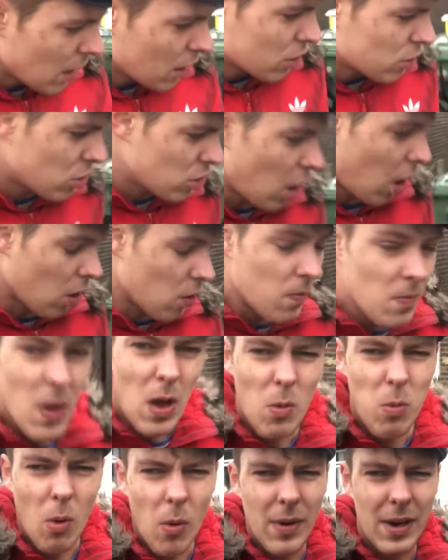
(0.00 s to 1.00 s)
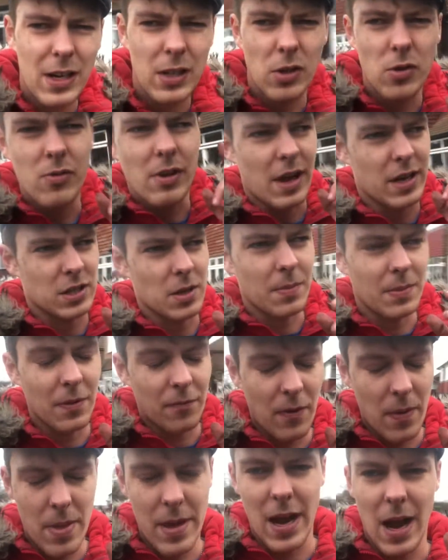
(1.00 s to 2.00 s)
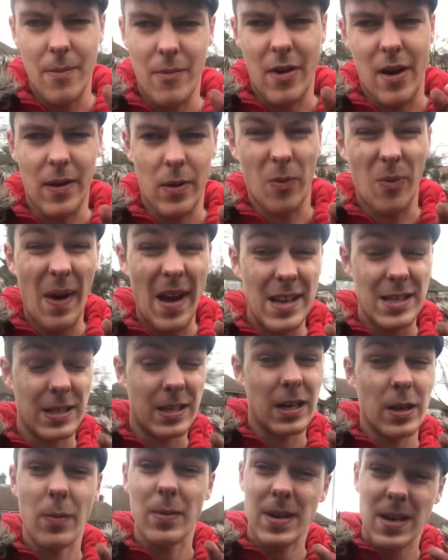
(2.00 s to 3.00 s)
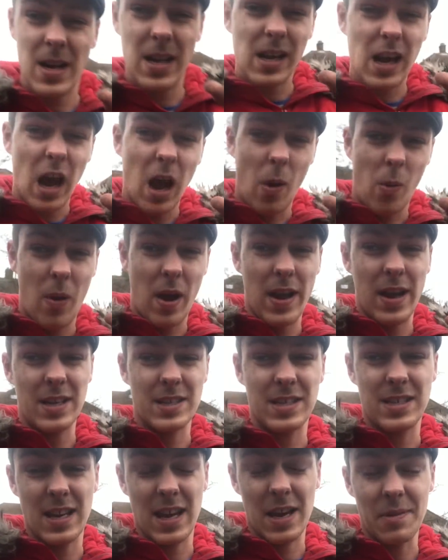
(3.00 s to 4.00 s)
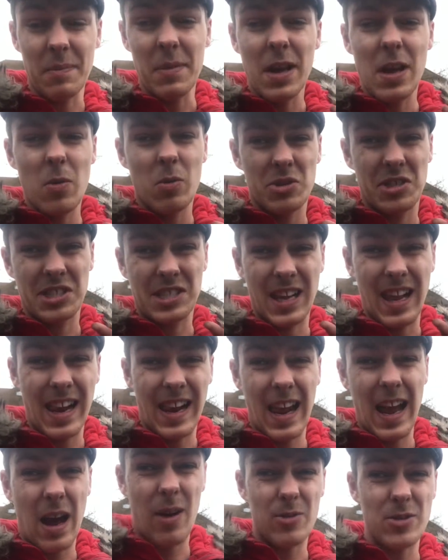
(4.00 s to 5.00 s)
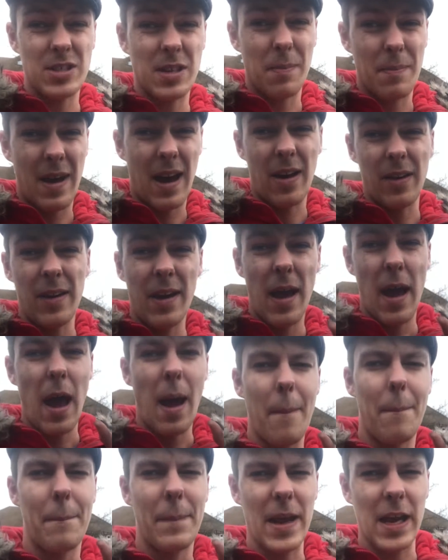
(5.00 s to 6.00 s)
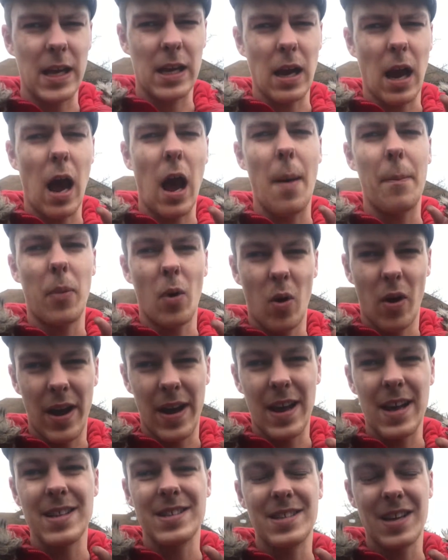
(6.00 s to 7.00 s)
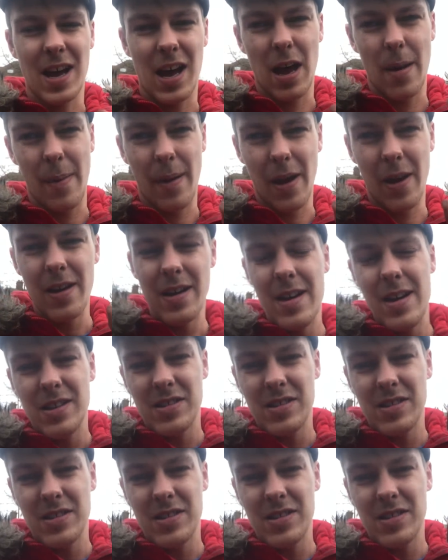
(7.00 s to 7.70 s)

So what we're going to do next, I'm going to flip the camera around and basically we're going to cut away a seat, which is going to allow us to mount a big boy turbo.